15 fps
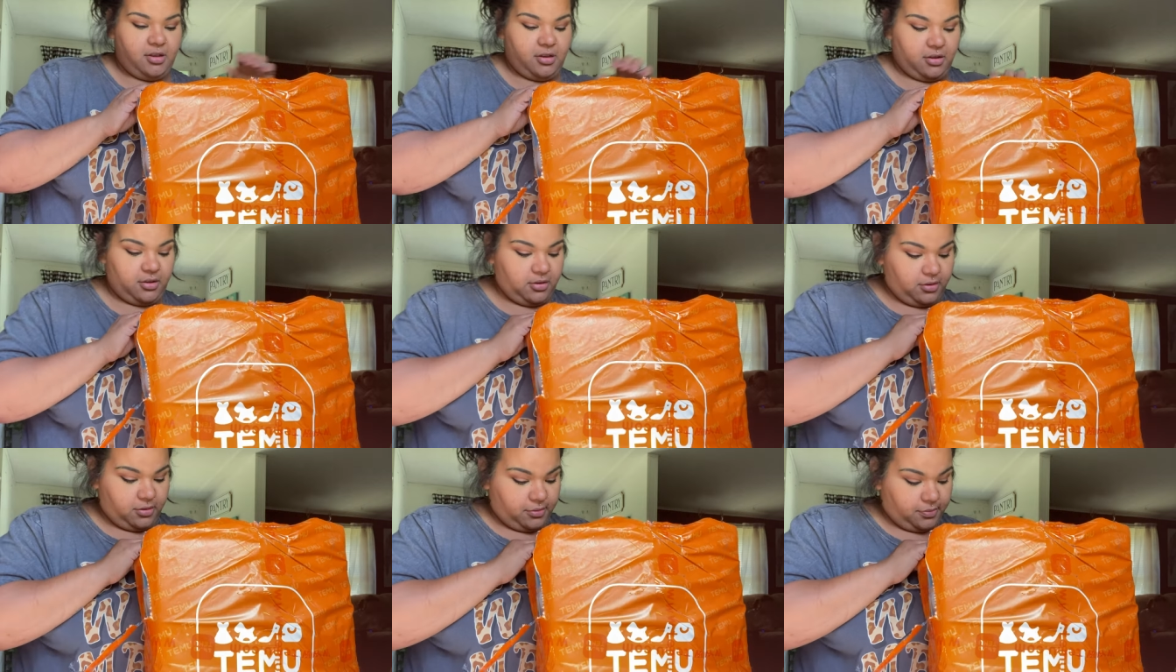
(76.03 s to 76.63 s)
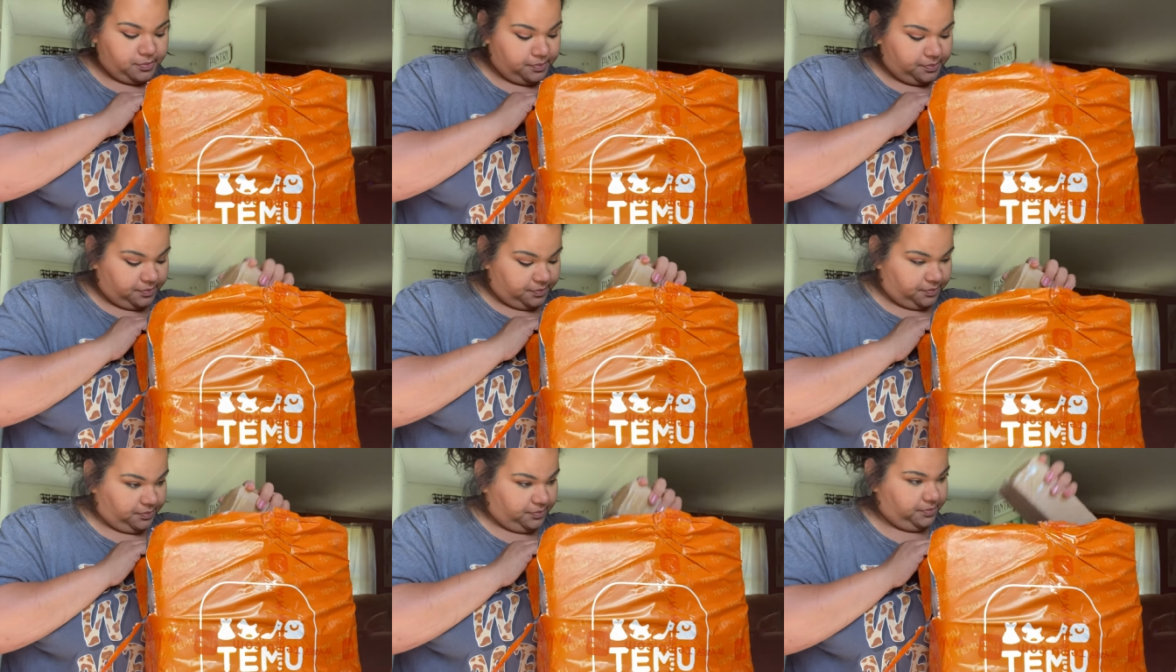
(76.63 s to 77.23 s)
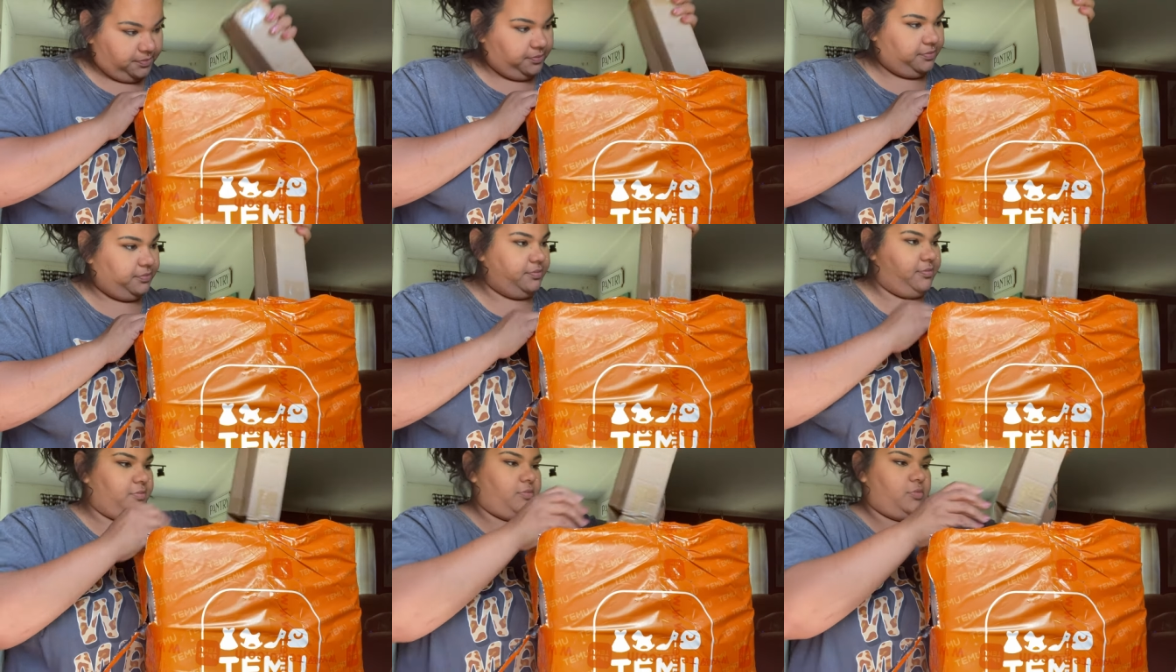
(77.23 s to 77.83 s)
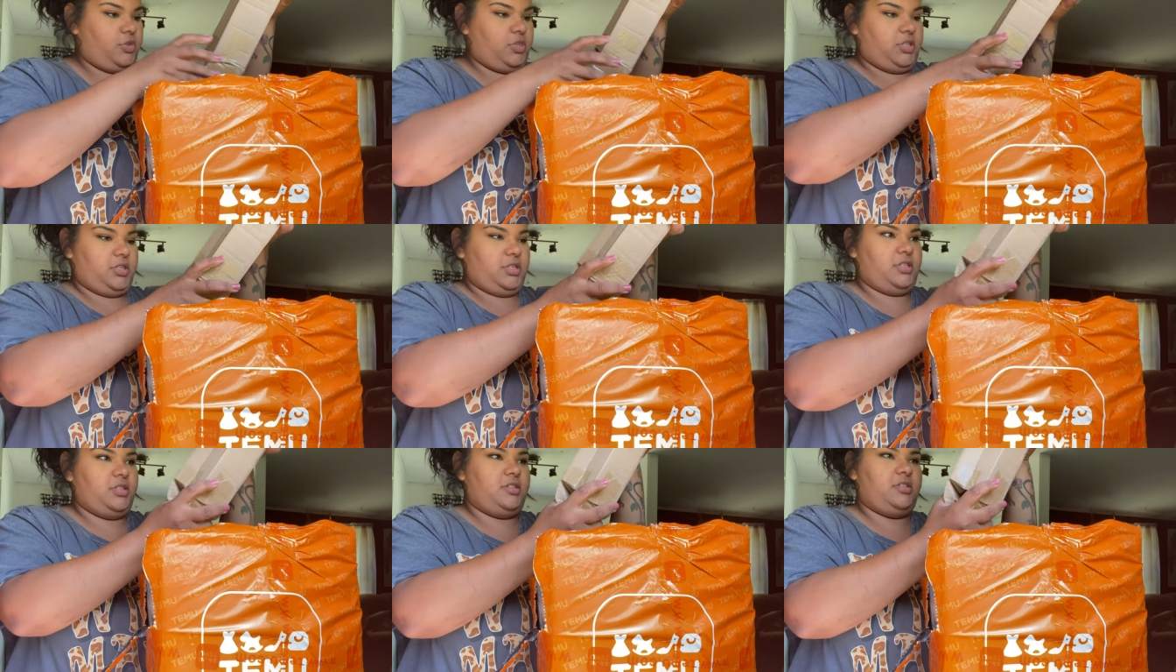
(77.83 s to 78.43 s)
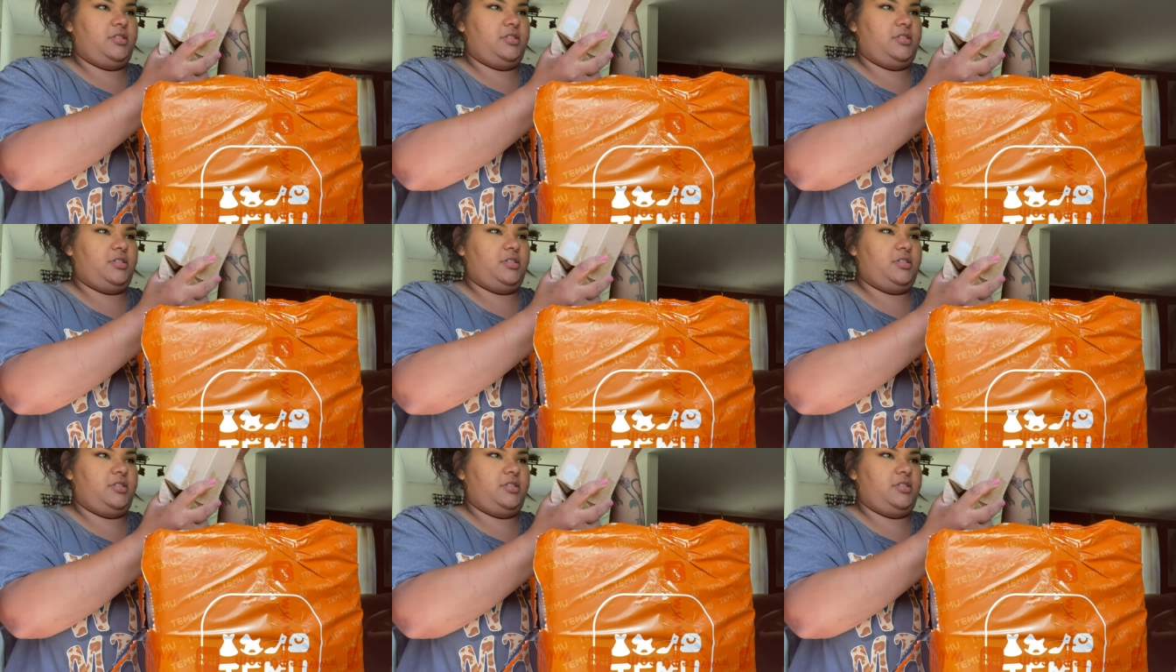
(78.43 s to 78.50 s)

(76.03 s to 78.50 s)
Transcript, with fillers: Um, what is this?